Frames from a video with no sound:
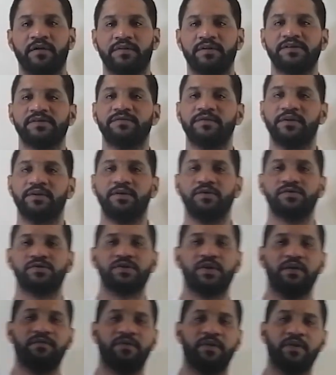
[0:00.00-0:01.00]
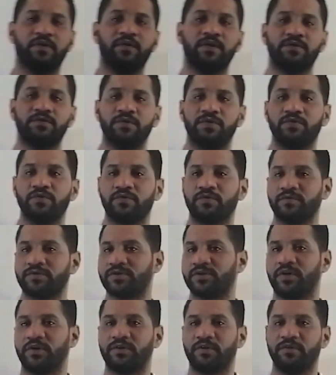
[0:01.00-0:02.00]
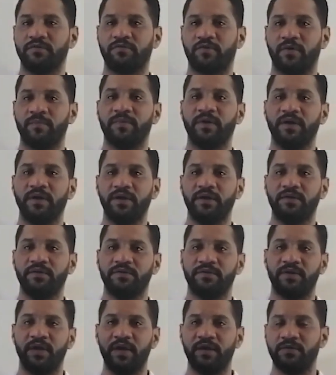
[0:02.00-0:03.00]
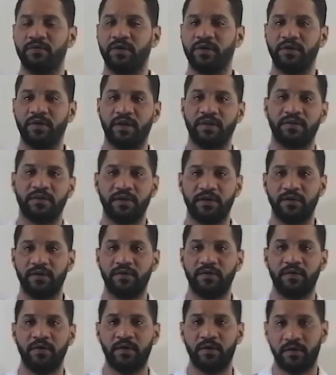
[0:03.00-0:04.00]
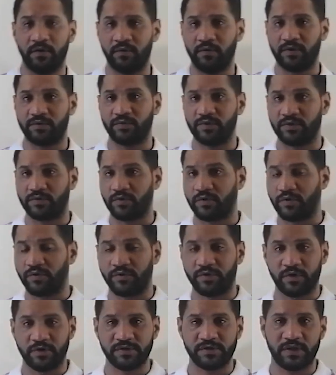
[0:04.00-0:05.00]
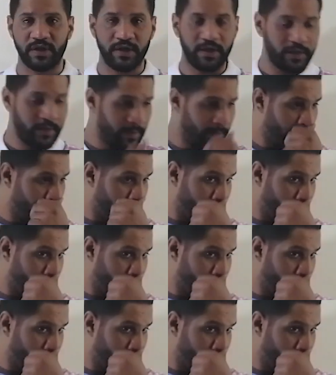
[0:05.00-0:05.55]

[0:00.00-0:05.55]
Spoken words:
This video is covering what we took starting from the year day 1 until what we took on Thursday.